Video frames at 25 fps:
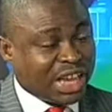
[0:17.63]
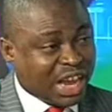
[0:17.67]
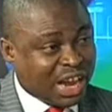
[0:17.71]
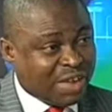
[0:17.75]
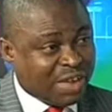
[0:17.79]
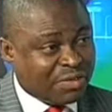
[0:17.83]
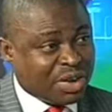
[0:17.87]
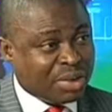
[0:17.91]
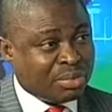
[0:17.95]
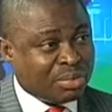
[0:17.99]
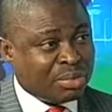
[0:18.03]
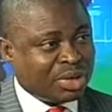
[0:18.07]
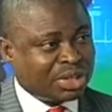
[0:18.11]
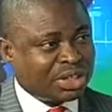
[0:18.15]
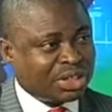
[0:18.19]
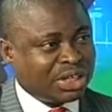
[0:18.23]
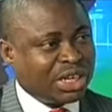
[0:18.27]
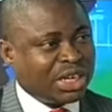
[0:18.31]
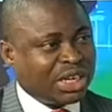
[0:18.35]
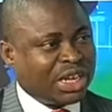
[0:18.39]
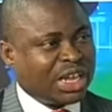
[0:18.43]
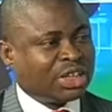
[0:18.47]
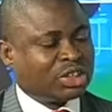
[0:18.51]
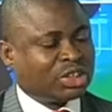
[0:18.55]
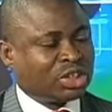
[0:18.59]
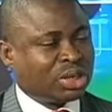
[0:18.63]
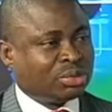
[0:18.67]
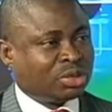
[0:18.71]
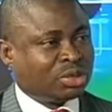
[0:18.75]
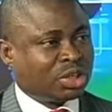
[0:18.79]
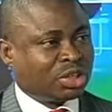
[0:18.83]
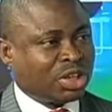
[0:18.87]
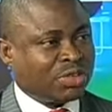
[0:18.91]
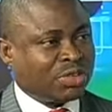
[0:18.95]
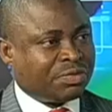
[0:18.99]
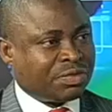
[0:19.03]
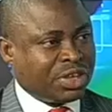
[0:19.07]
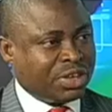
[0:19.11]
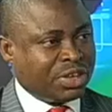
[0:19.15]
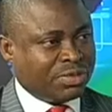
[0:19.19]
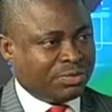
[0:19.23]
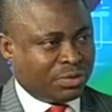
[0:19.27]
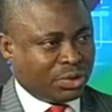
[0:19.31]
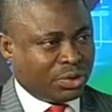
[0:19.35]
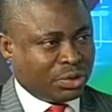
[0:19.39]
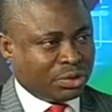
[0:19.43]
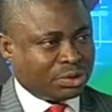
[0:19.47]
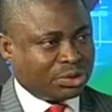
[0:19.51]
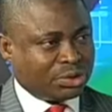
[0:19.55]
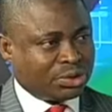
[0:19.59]
Every month they get some sort of
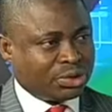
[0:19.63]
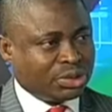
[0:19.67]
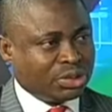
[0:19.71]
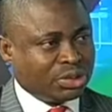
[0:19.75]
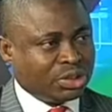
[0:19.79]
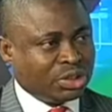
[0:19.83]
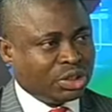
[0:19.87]
inflows.